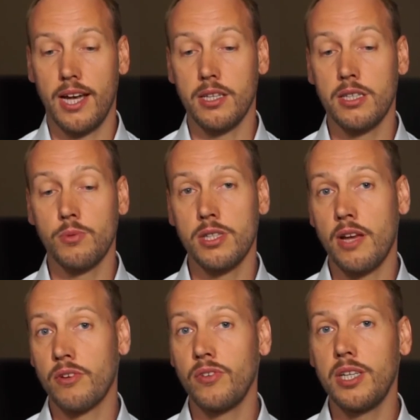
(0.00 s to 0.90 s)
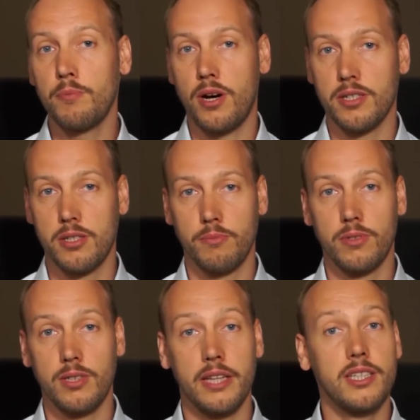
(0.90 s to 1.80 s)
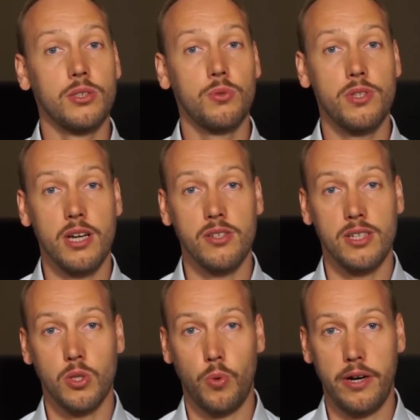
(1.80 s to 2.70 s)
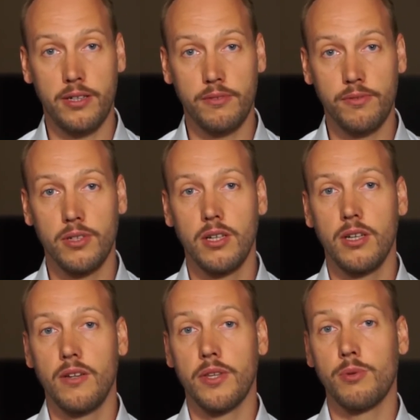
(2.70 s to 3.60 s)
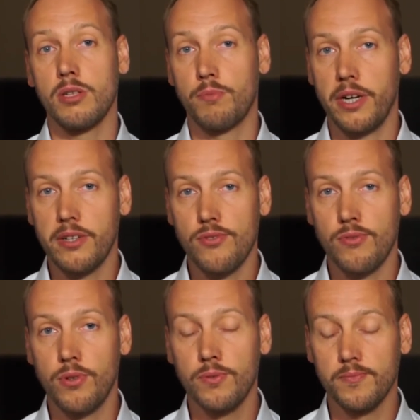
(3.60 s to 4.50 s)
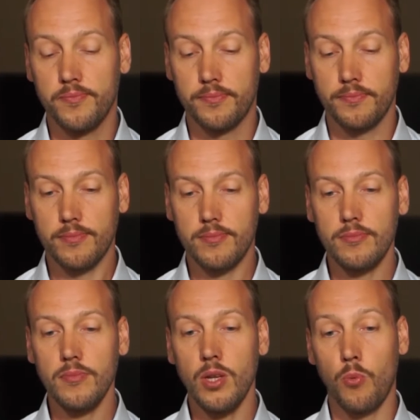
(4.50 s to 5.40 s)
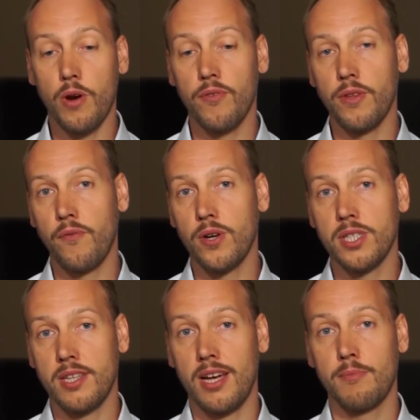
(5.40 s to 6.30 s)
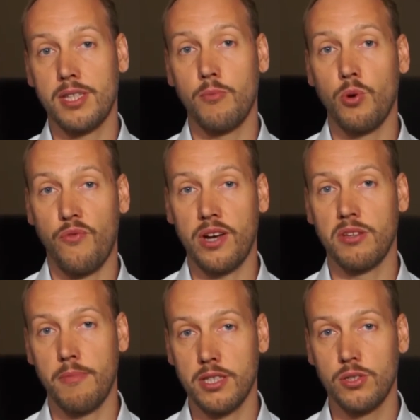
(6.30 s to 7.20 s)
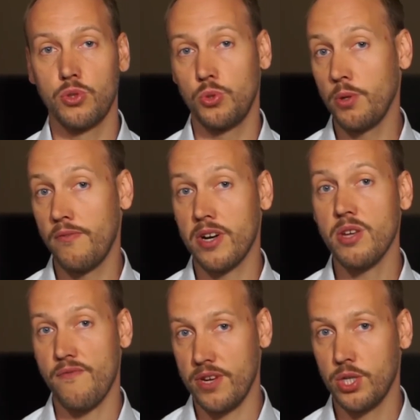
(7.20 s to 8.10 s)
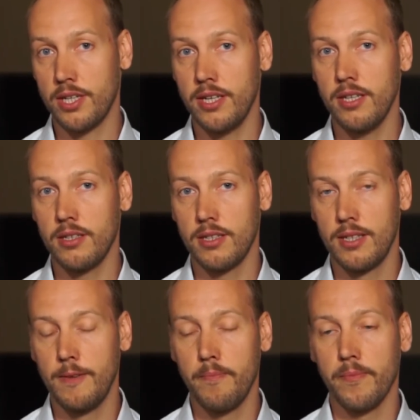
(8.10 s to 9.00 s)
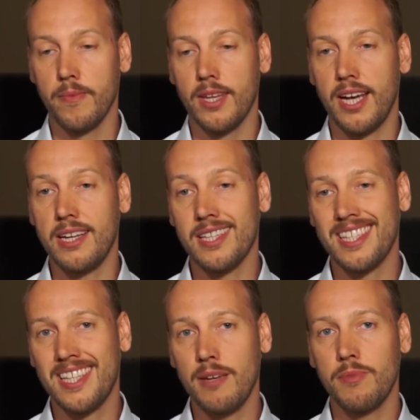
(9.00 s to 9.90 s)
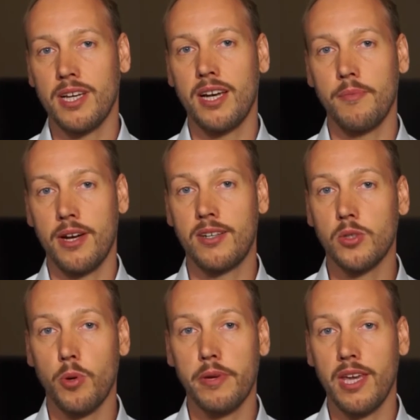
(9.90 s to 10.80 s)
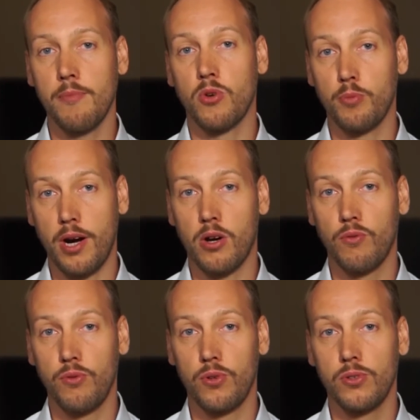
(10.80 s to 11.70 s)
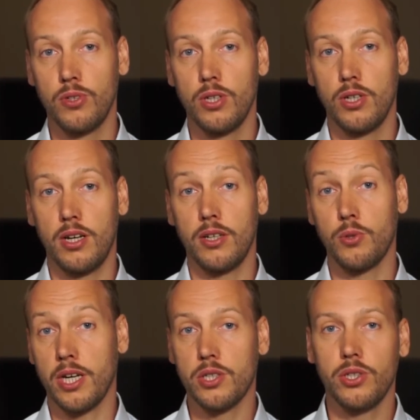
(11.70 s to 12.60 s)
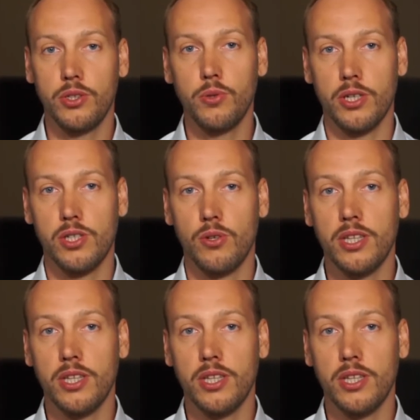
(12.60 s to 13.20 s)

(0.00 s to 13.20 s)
And this was never really possible until 2012. There was a breakthrough where for the first time someone found a method to do it very efficiently, and at the same time the hardware became more powerful to actually do it.